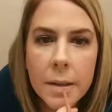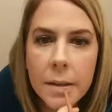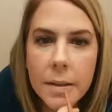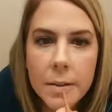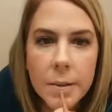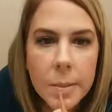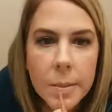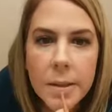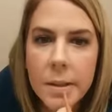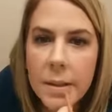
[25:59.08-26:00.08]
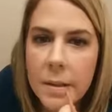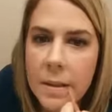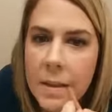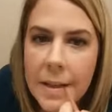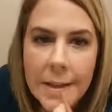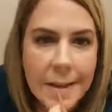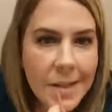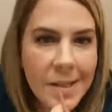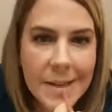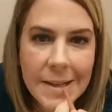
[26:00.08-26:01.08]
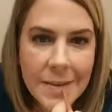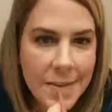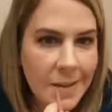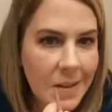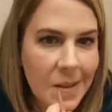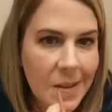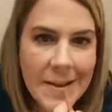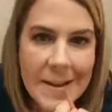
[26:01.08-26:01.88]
That's where I'm lining. And then I just kind of fill in.